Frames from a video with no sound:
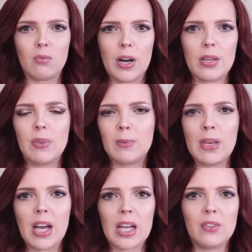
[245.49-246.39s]
Ready With
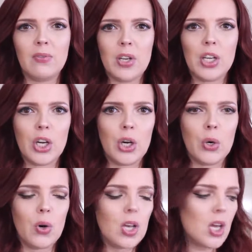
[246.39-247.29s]
Me kind of
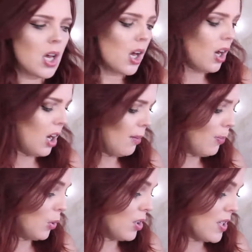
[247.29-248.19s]
video,
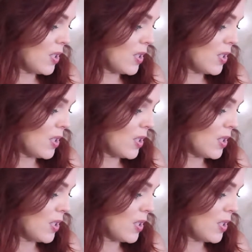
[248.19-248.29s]
both of